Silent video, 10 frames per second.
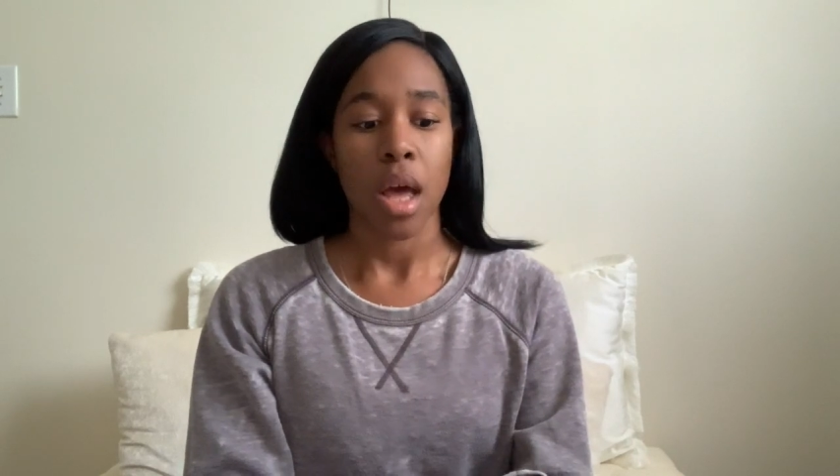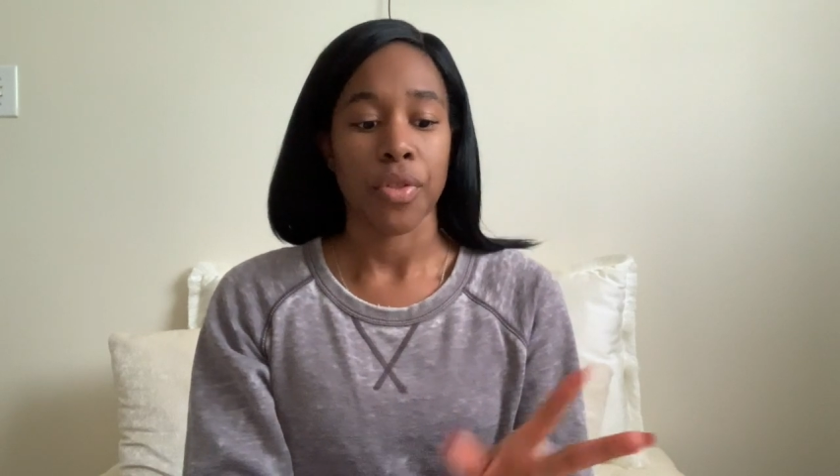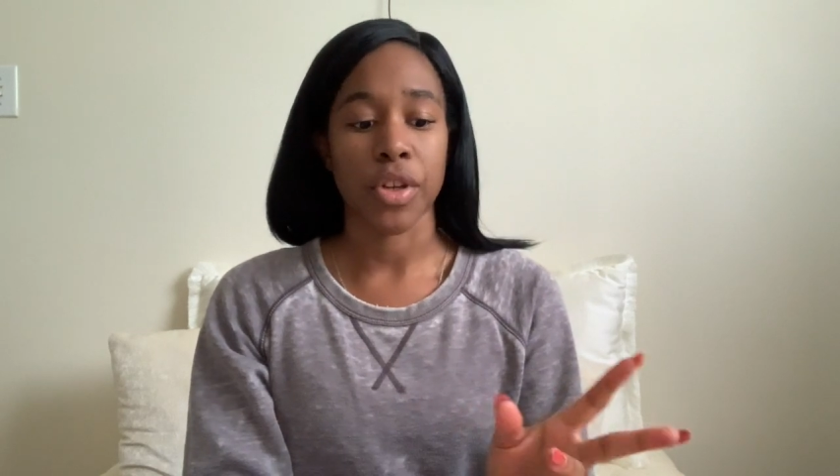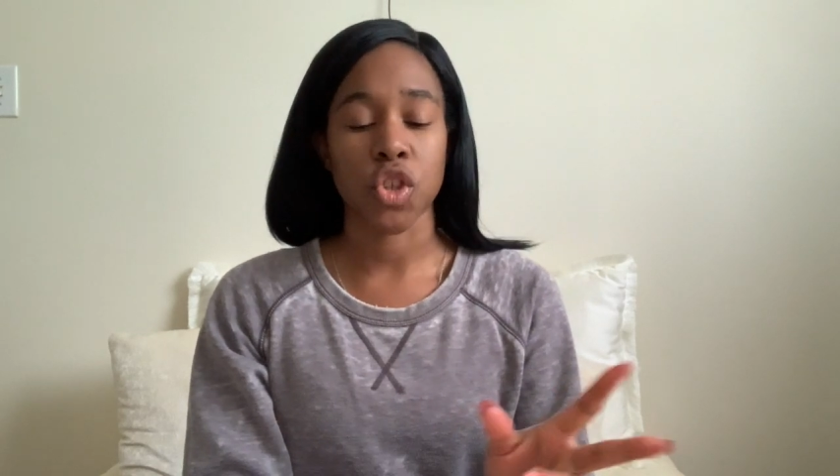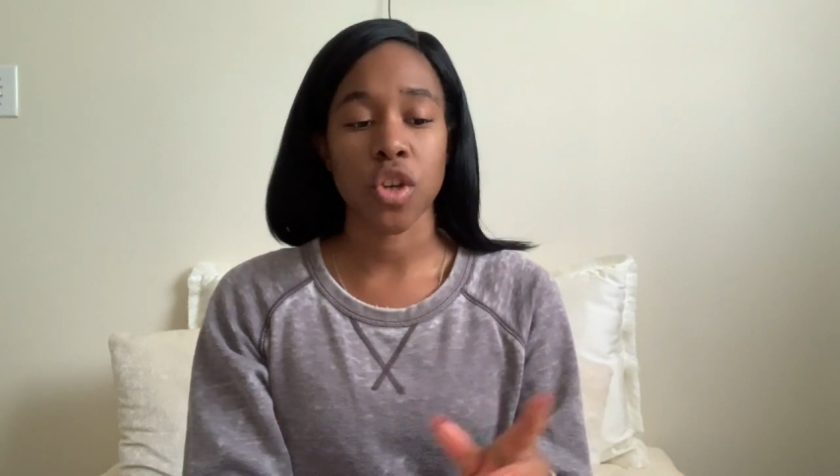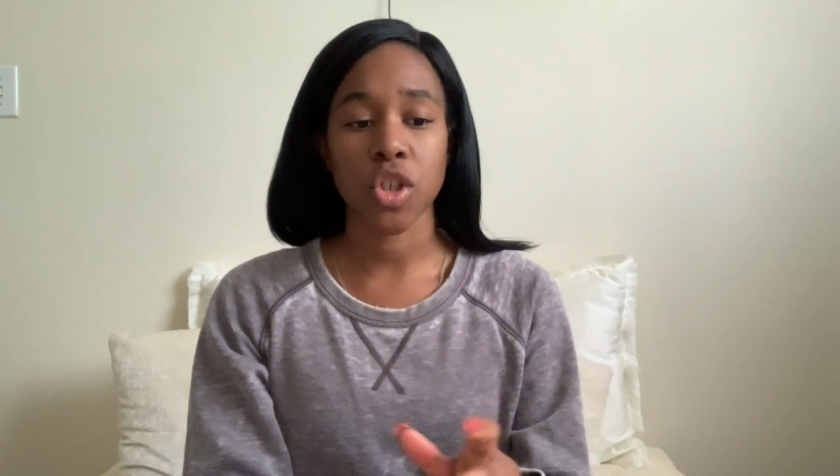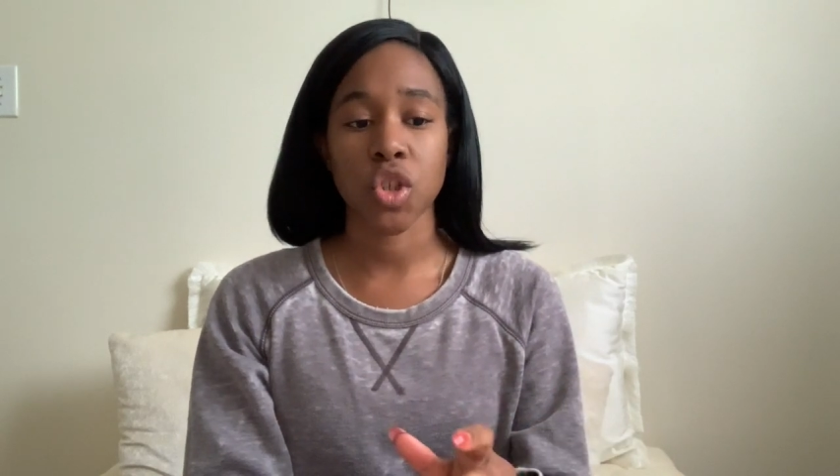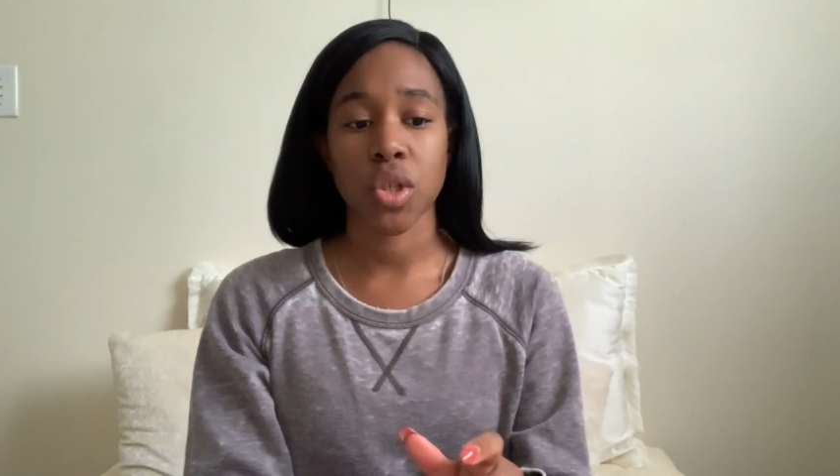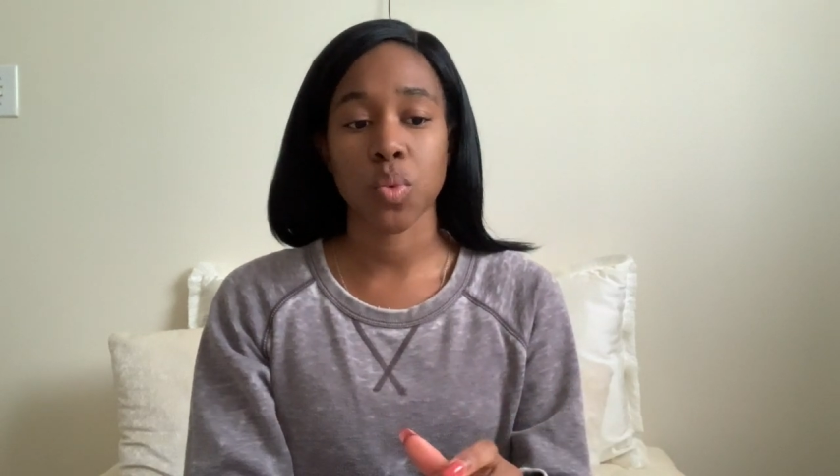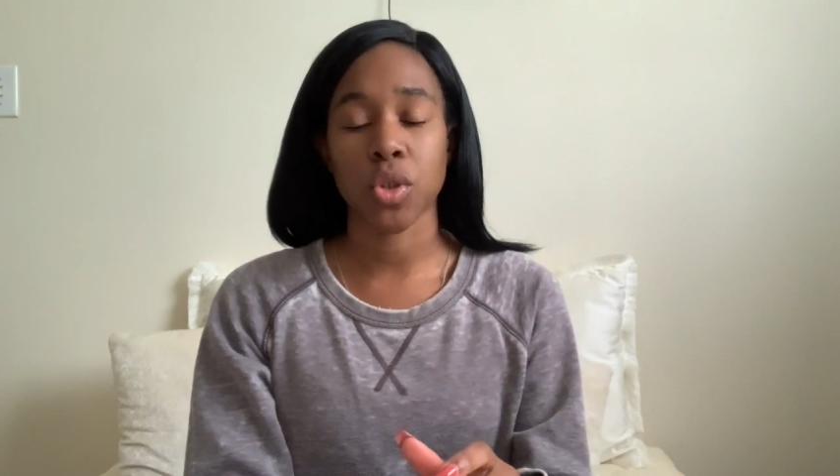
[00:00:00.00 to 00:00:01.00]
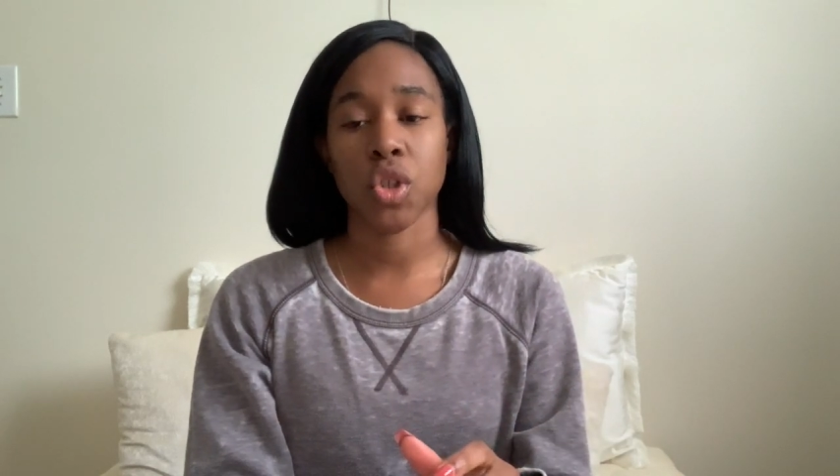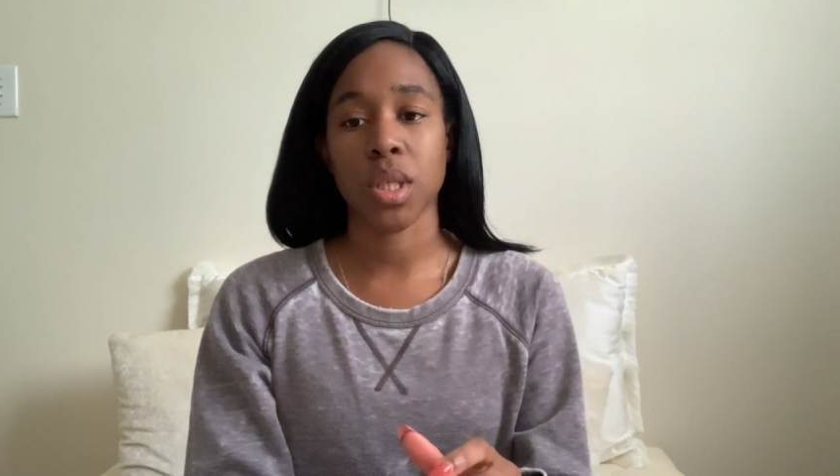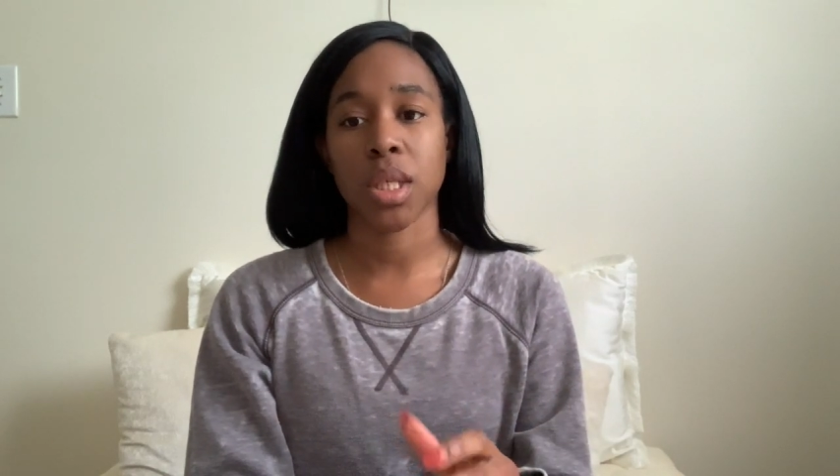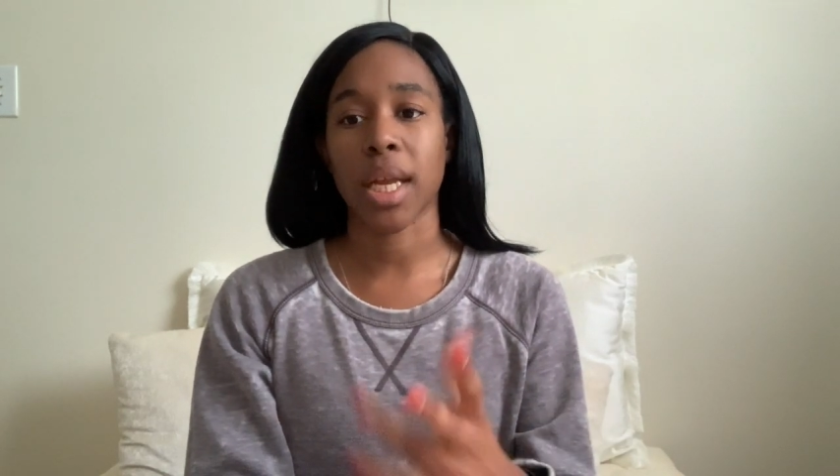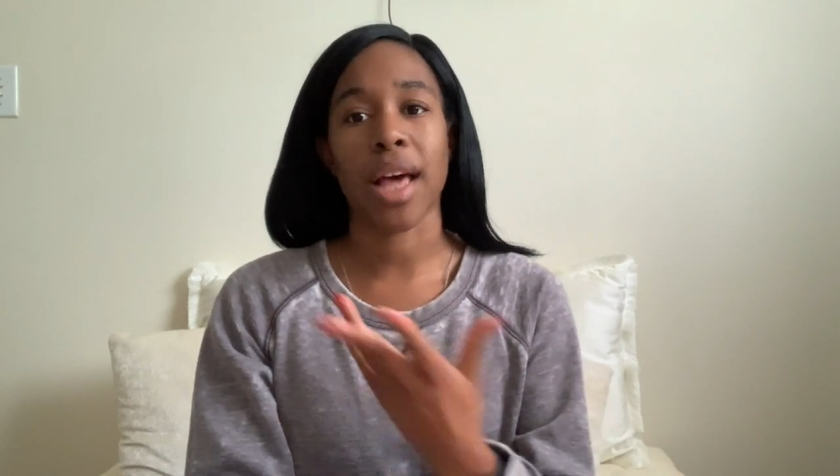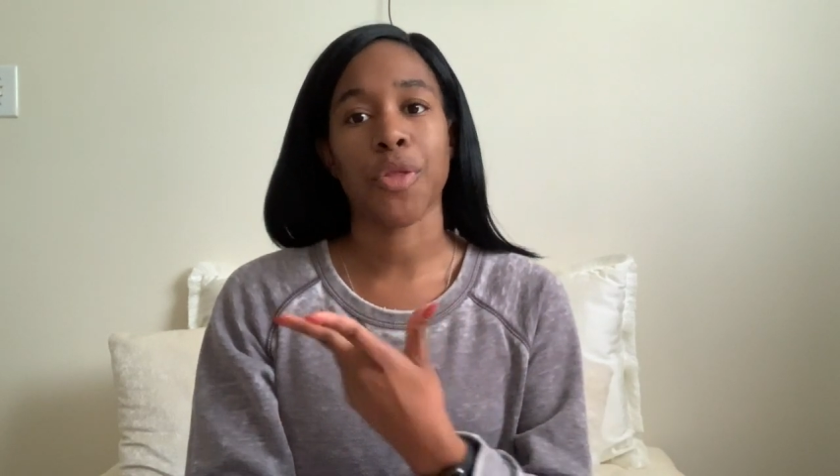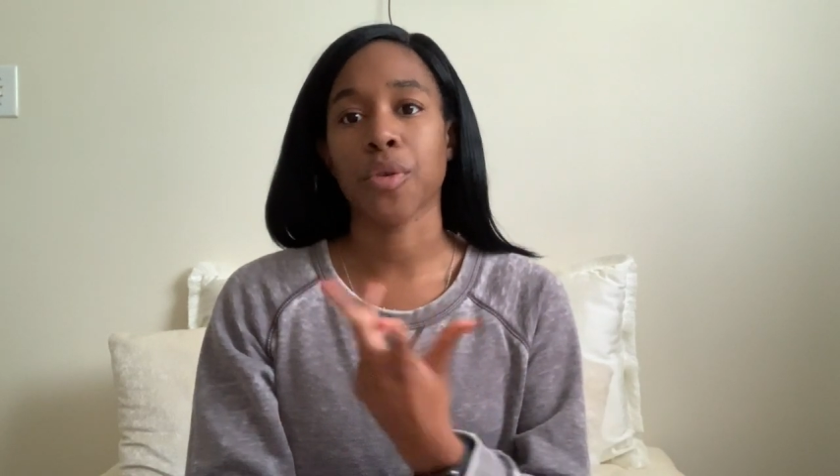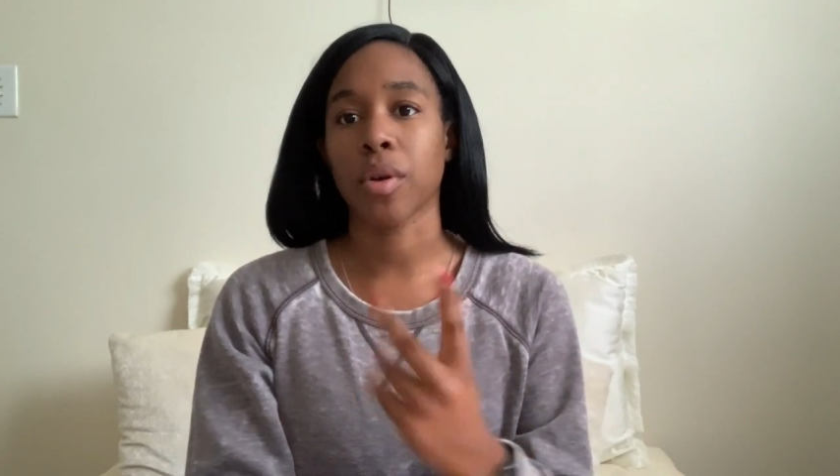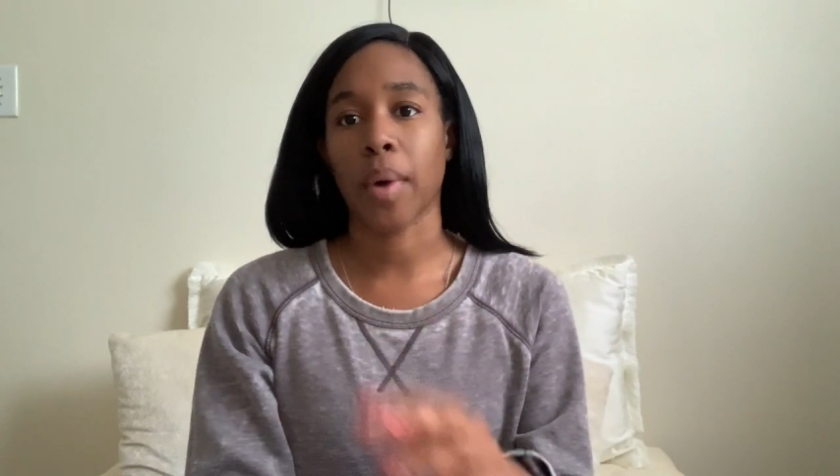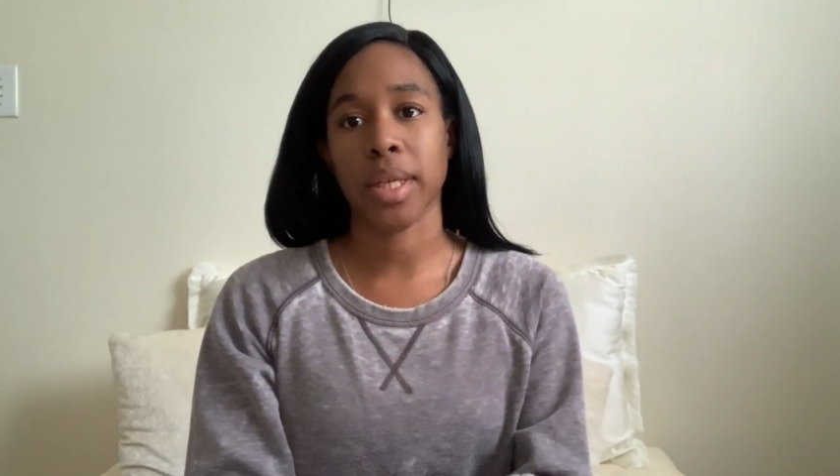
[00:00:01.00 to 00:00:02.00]
The instructions were just, and I
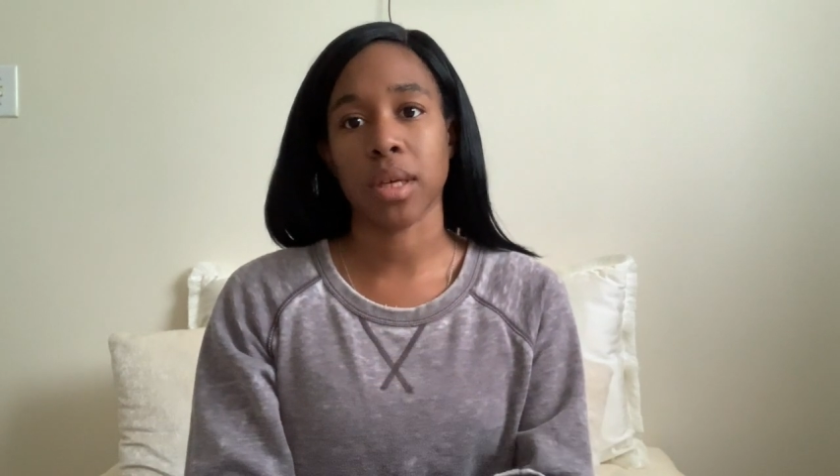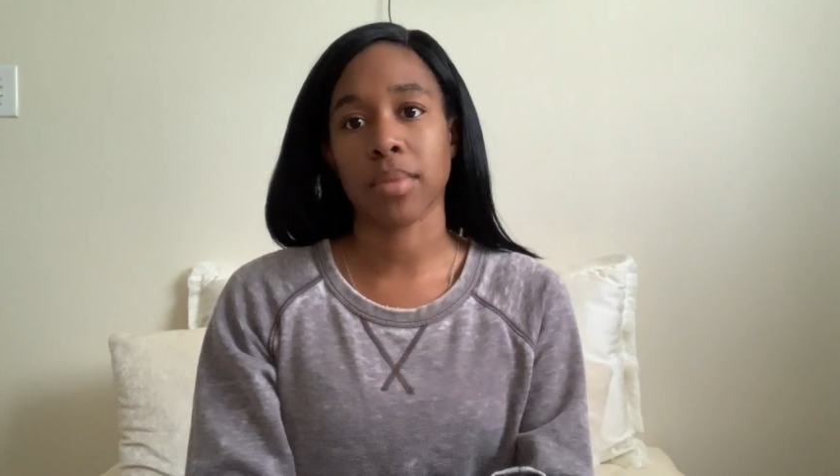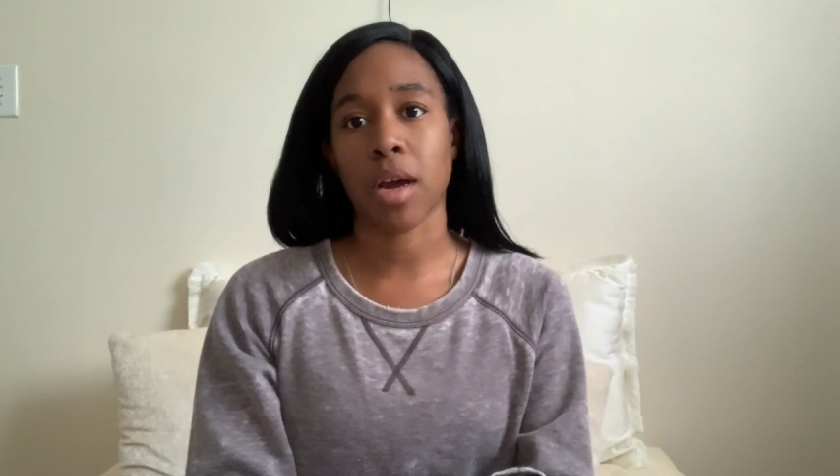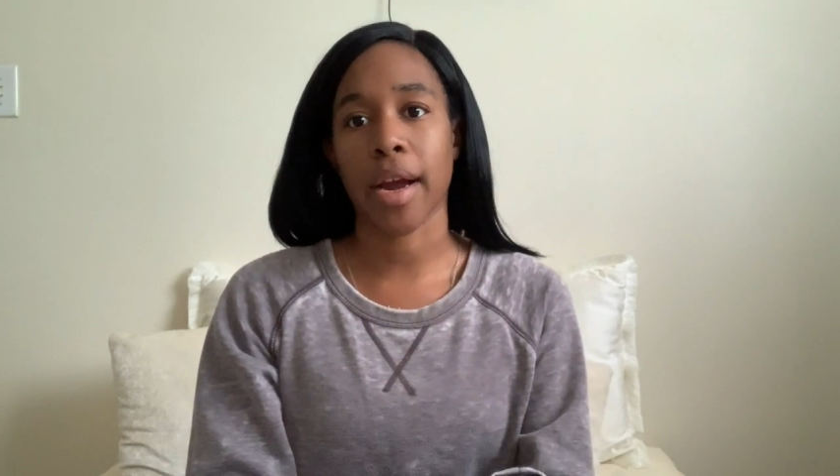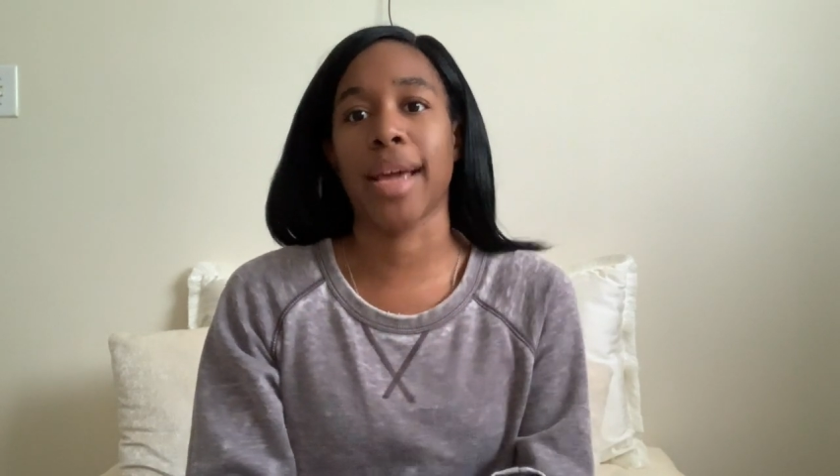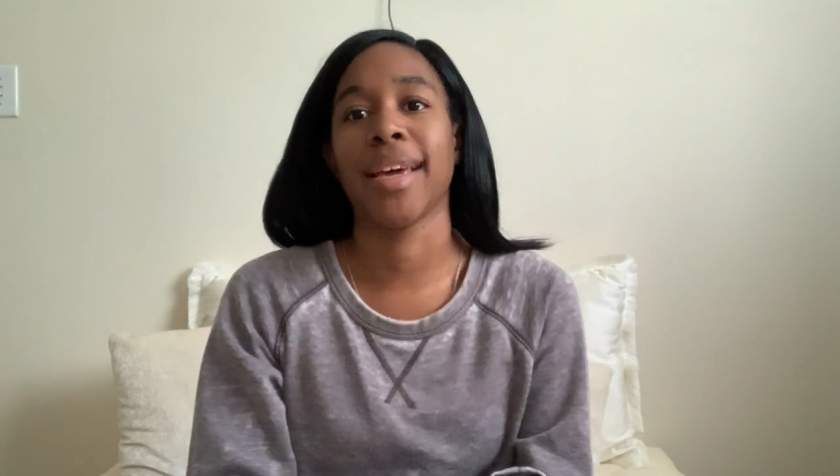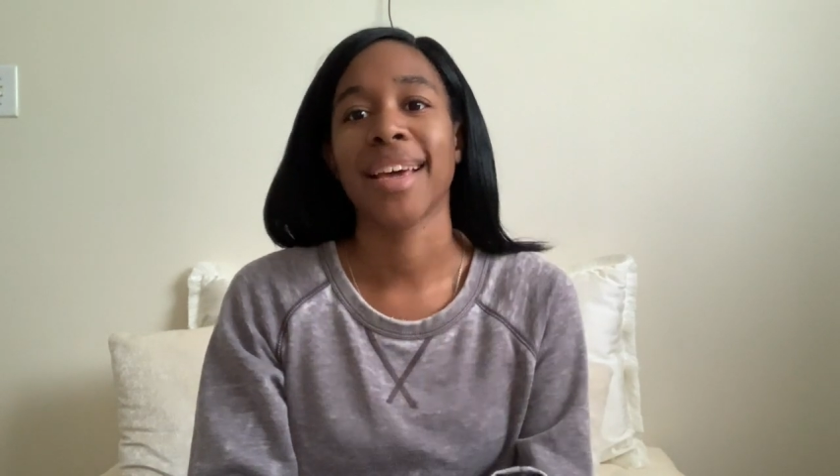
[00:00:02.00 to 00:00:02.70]
threw it away, so I'm sorry.